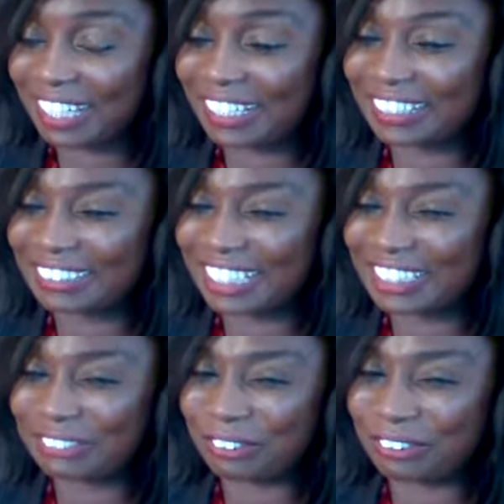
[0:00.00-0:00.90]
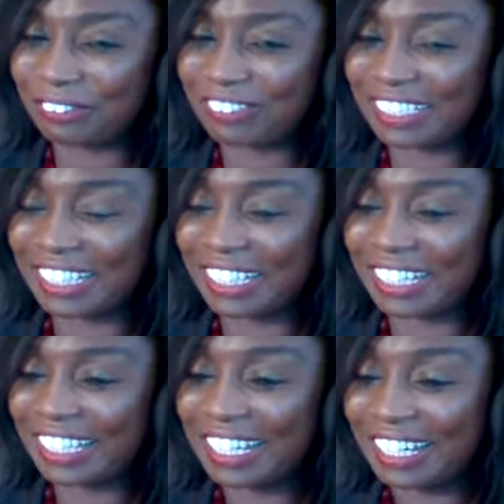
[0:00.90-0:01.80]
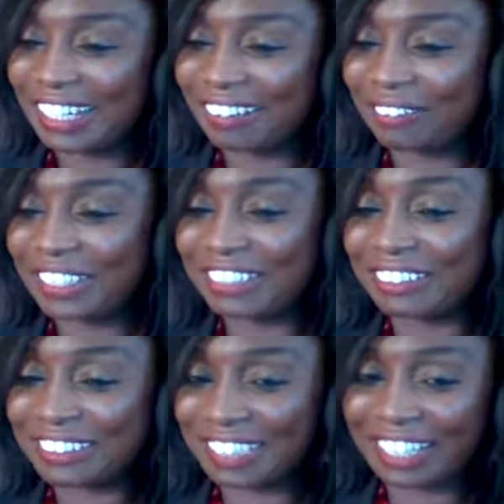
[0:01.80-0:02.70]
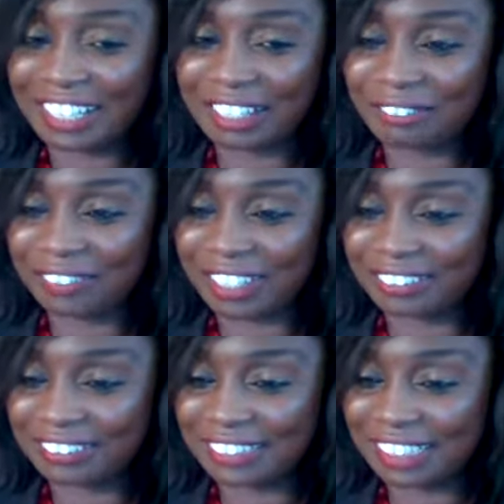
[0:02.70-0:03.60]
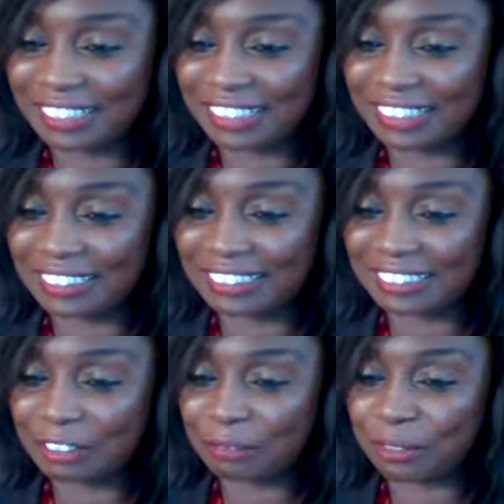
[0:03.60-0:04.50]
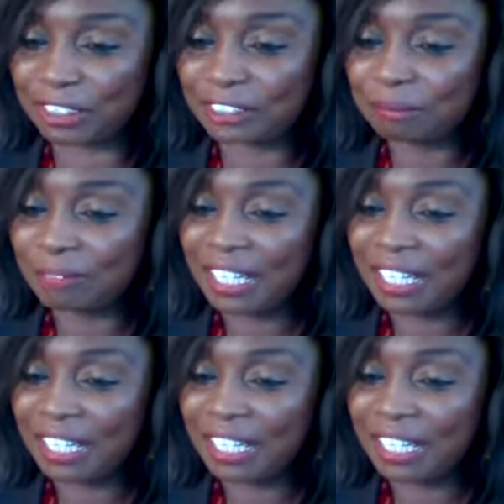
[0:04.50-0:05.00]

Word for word: I guess that's one of the uh, in-laws I have out there. Thank you so much.